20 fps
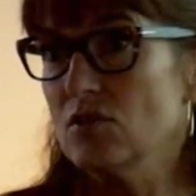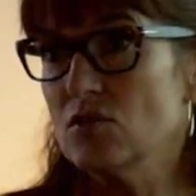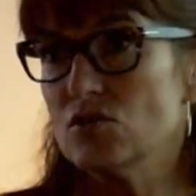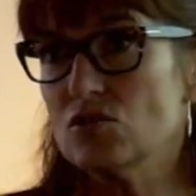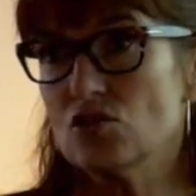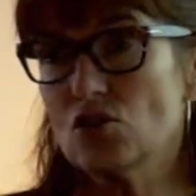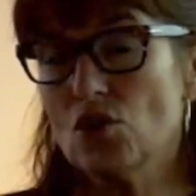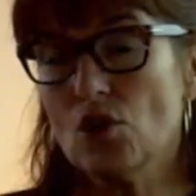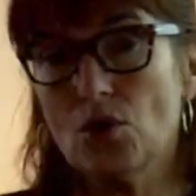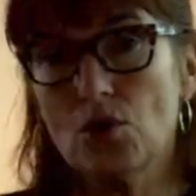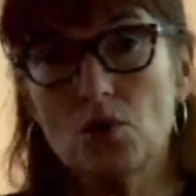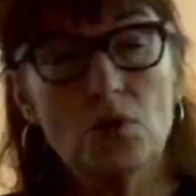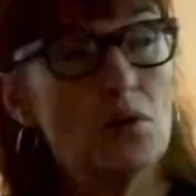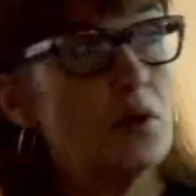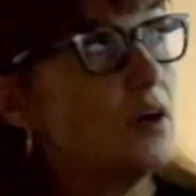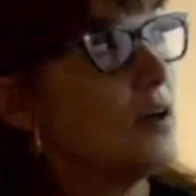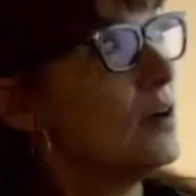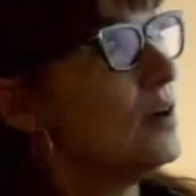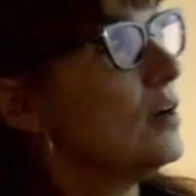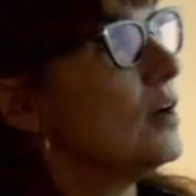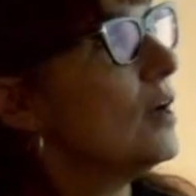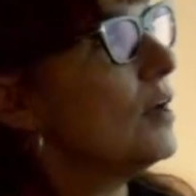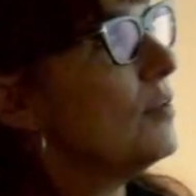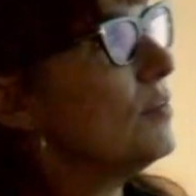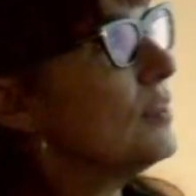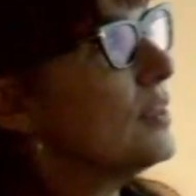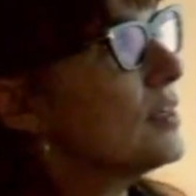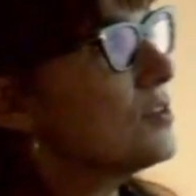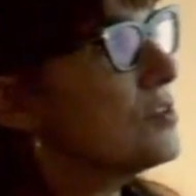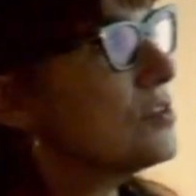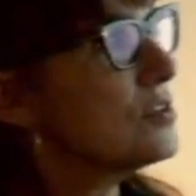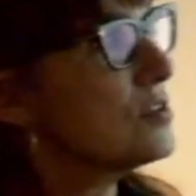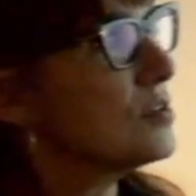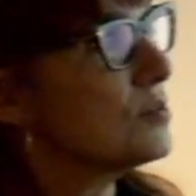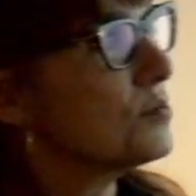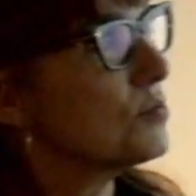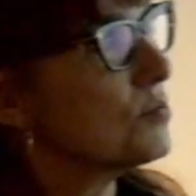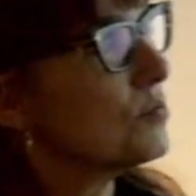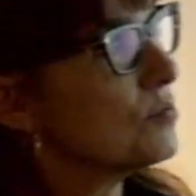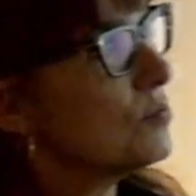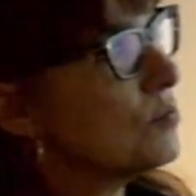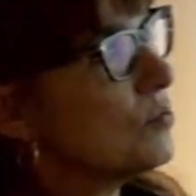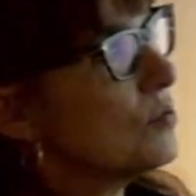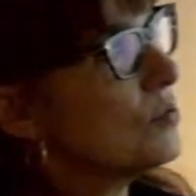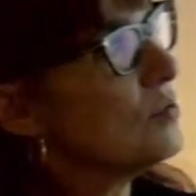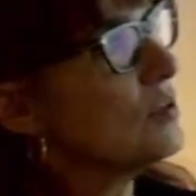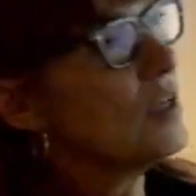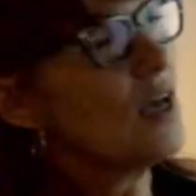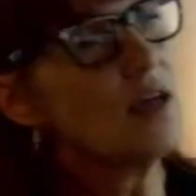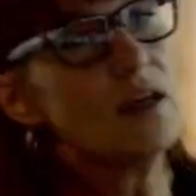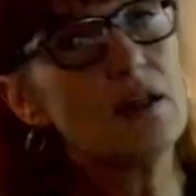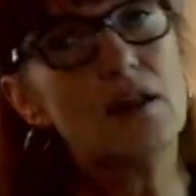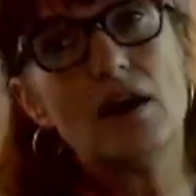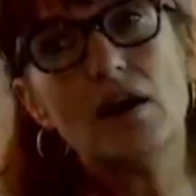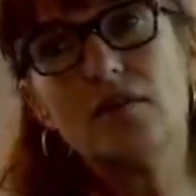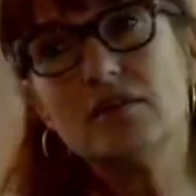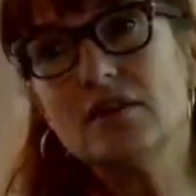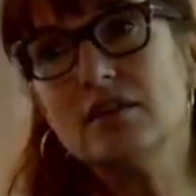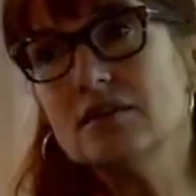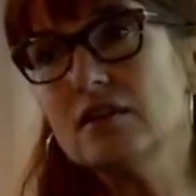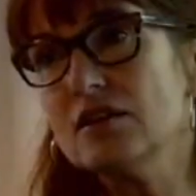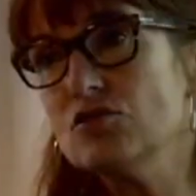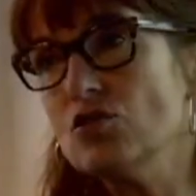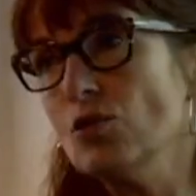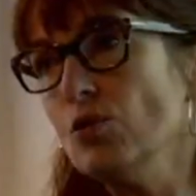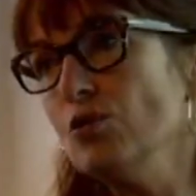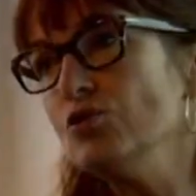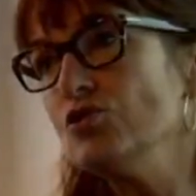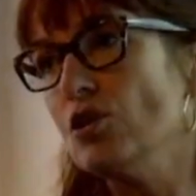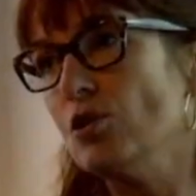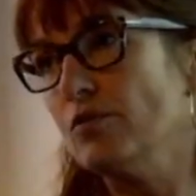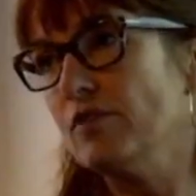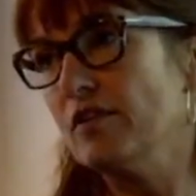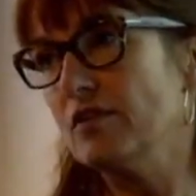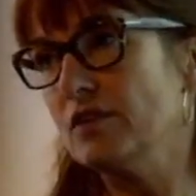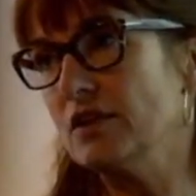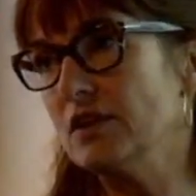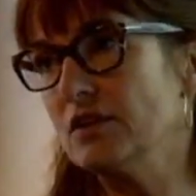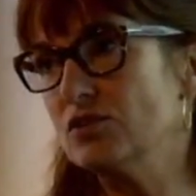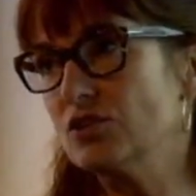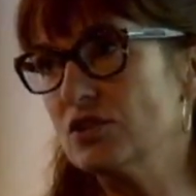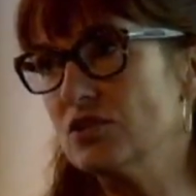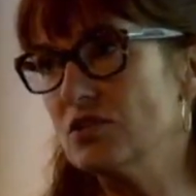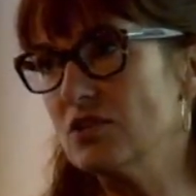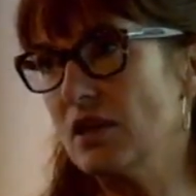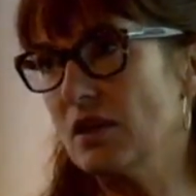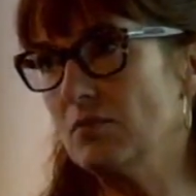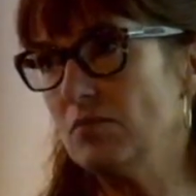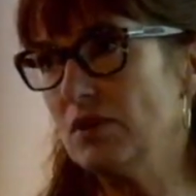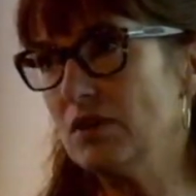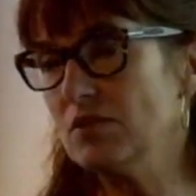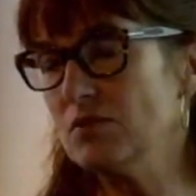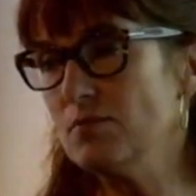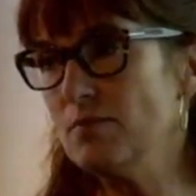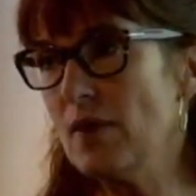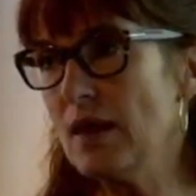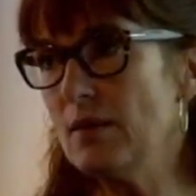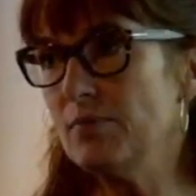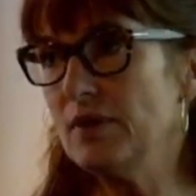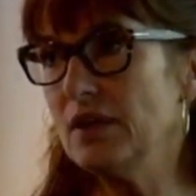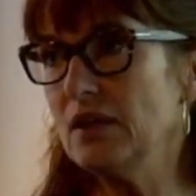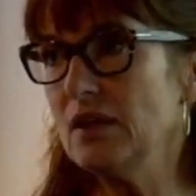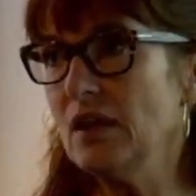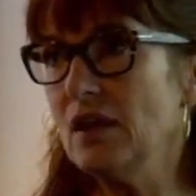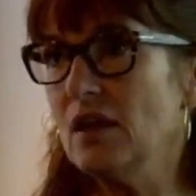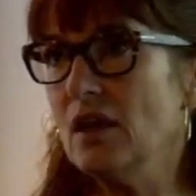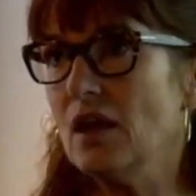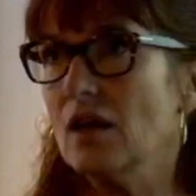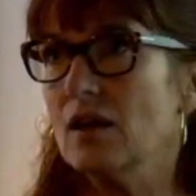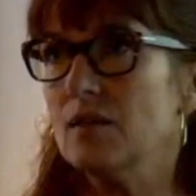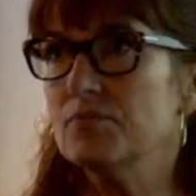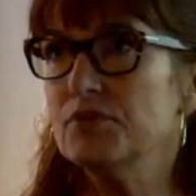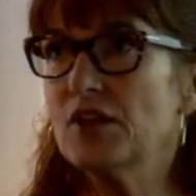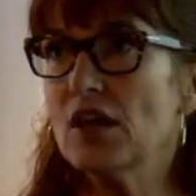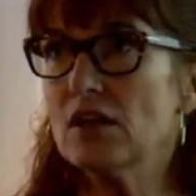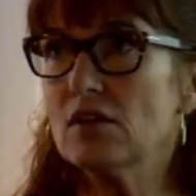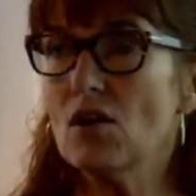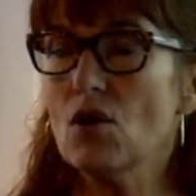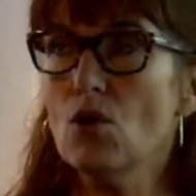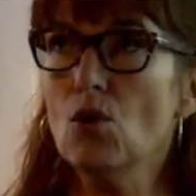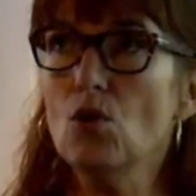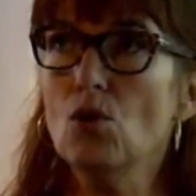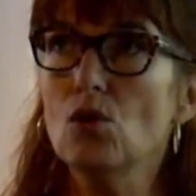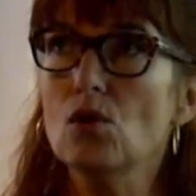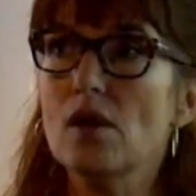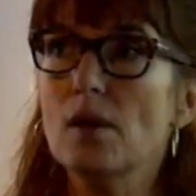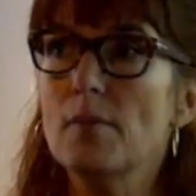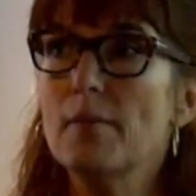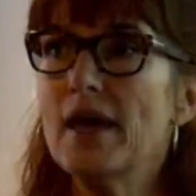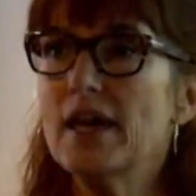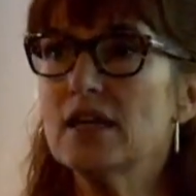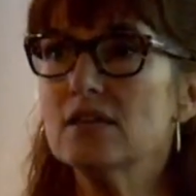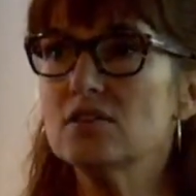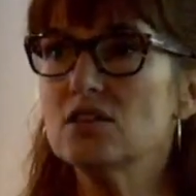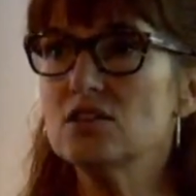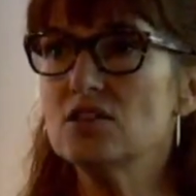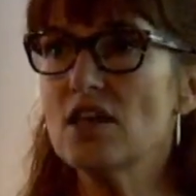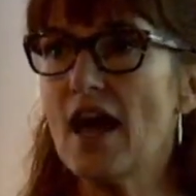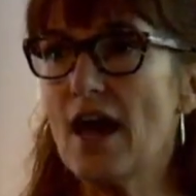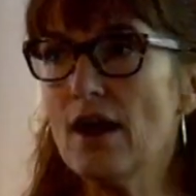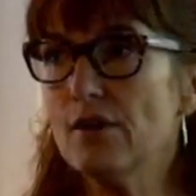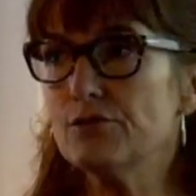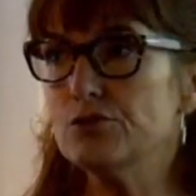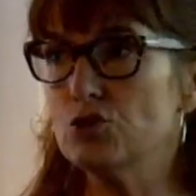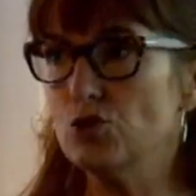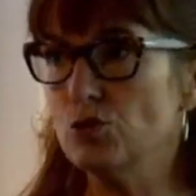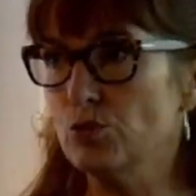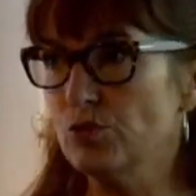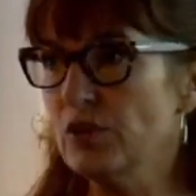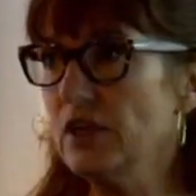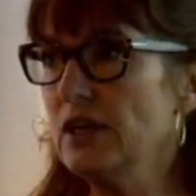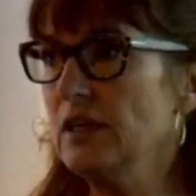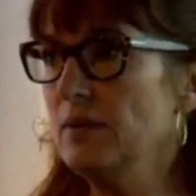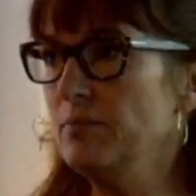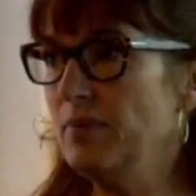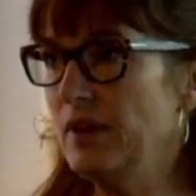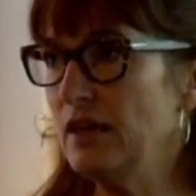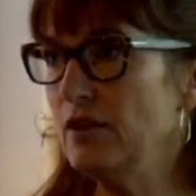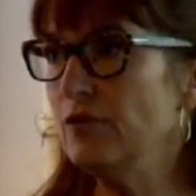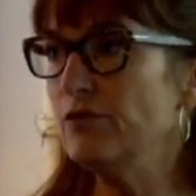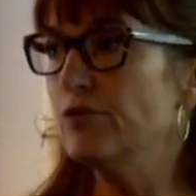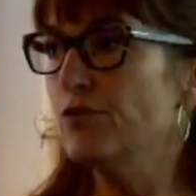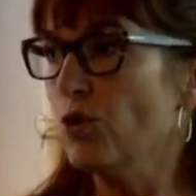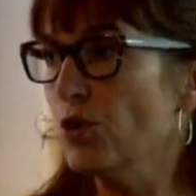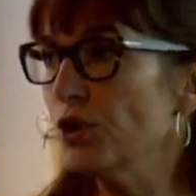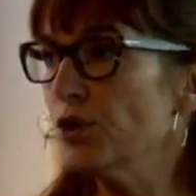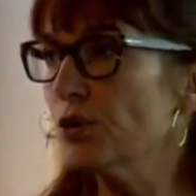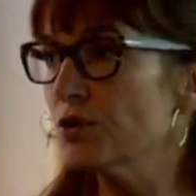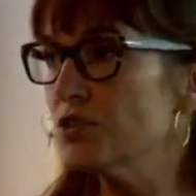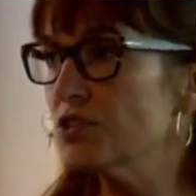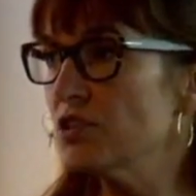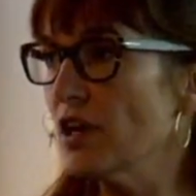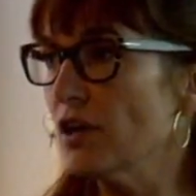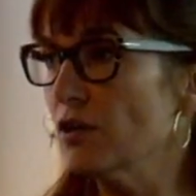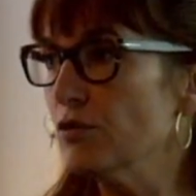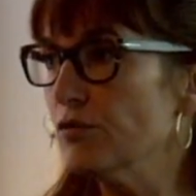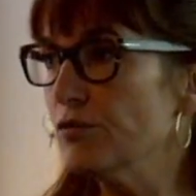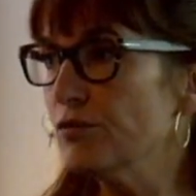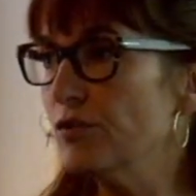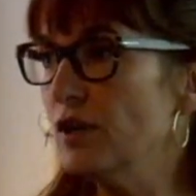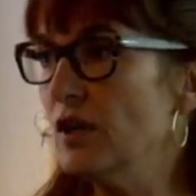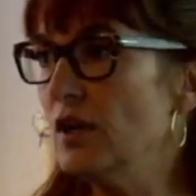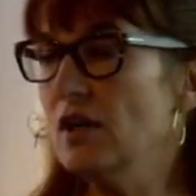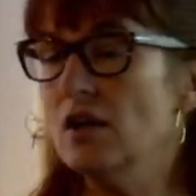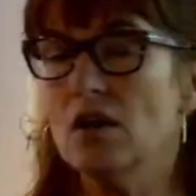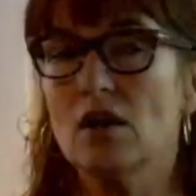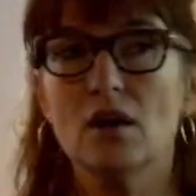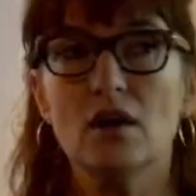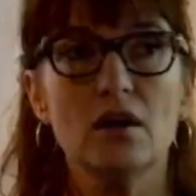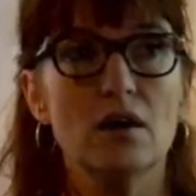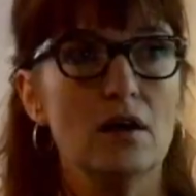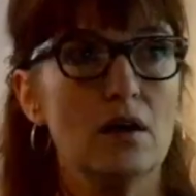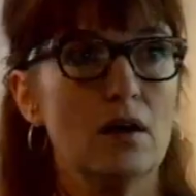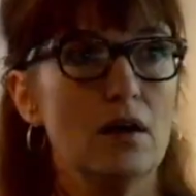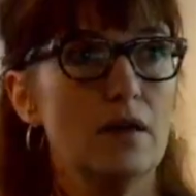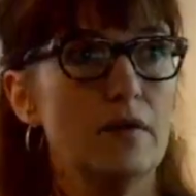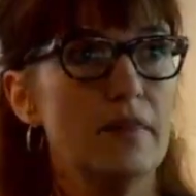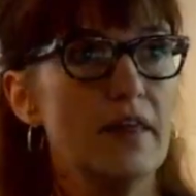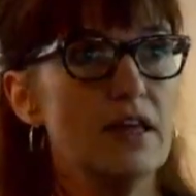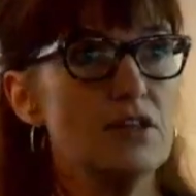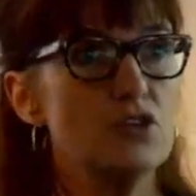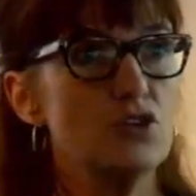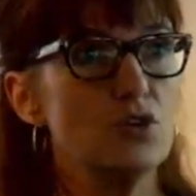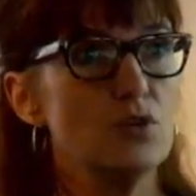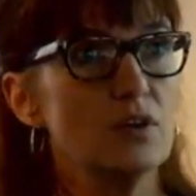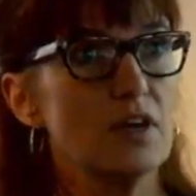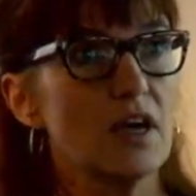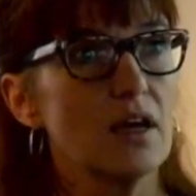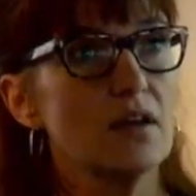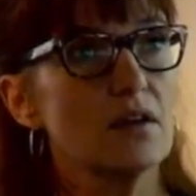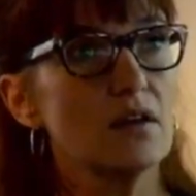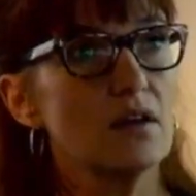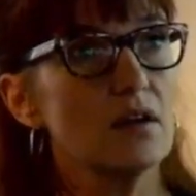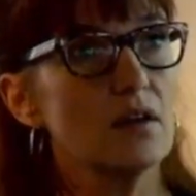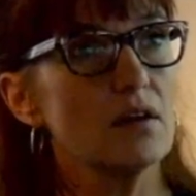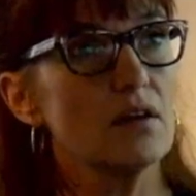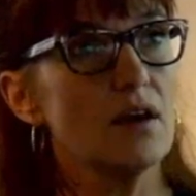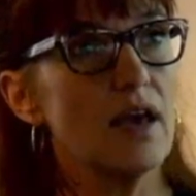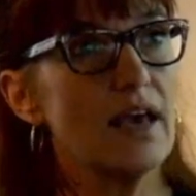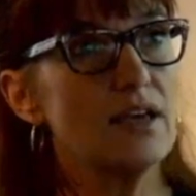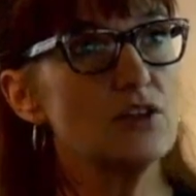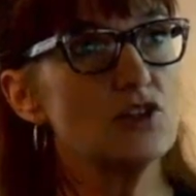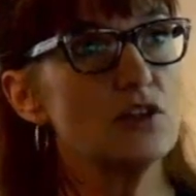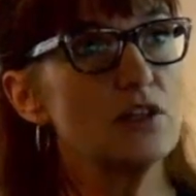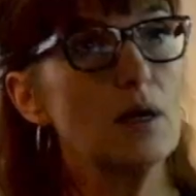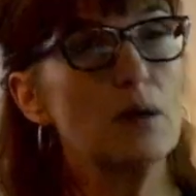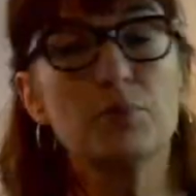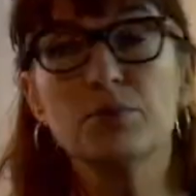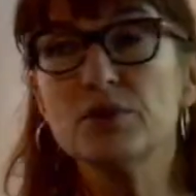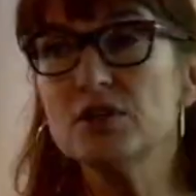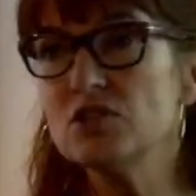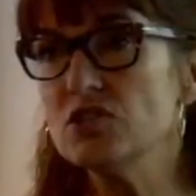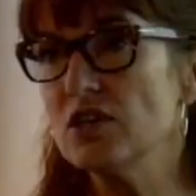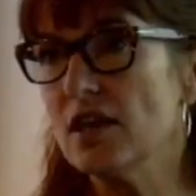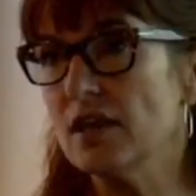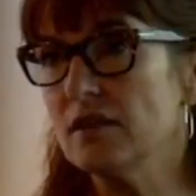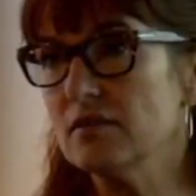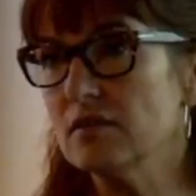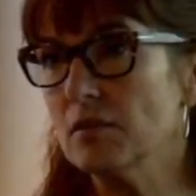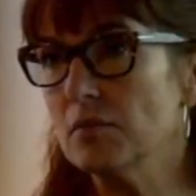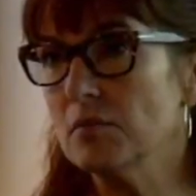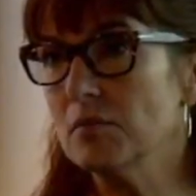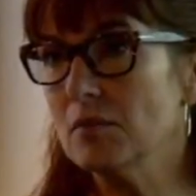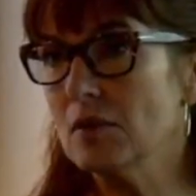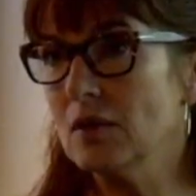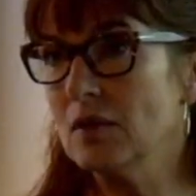So I think that's also very interesting, because maybe not all amenities have to really be for yourself that you can actually appreciate them.